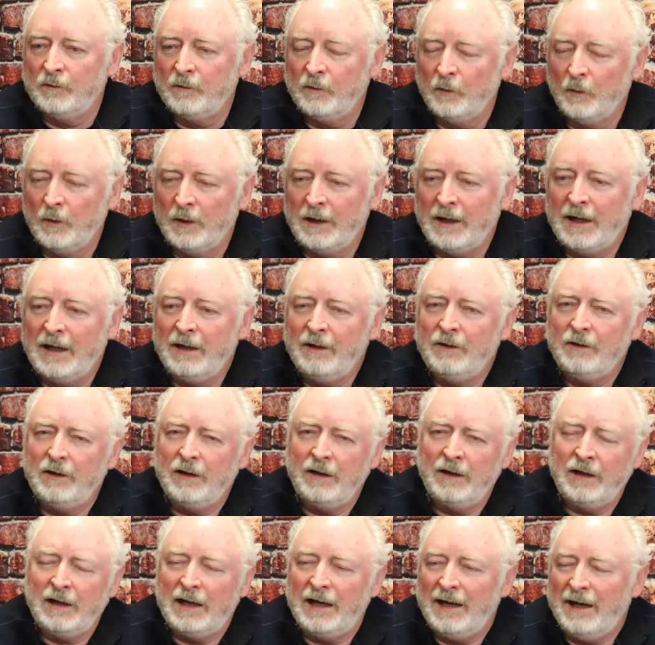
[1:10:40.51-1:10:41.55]
when I
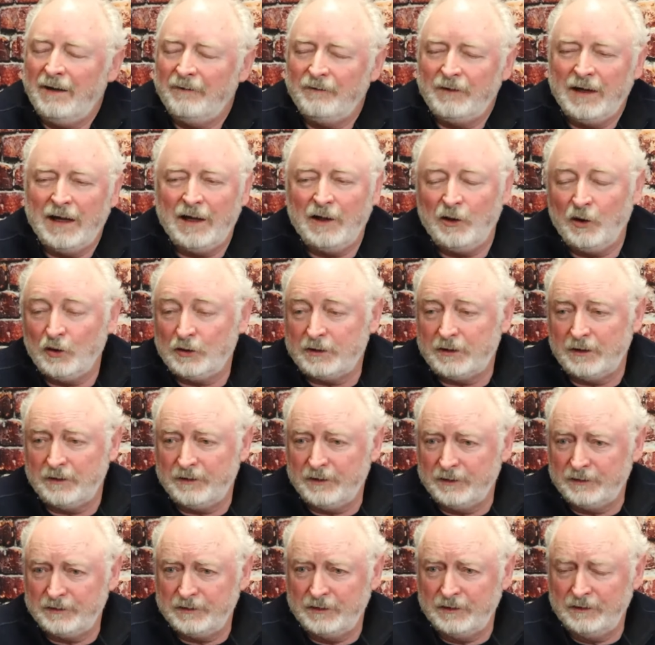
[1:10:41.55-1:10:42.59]
I have not looked at
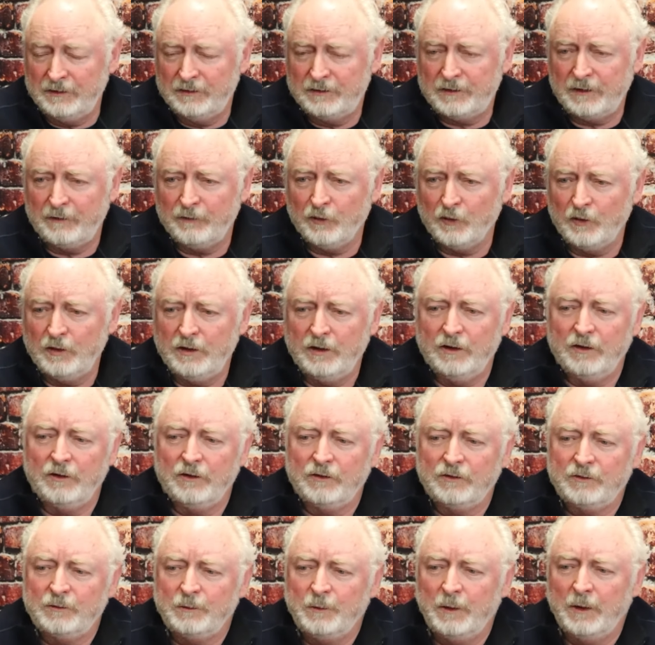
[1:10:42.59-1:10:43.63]
this in several
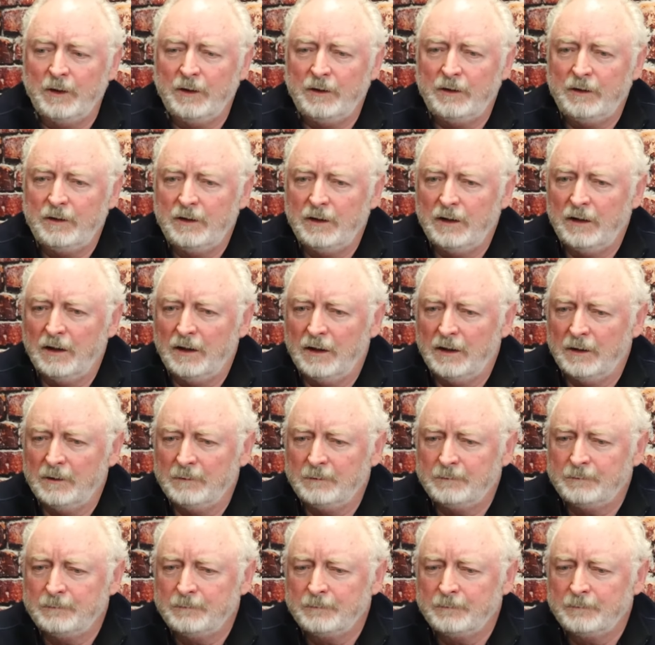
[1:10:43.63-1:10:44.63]
years, but um,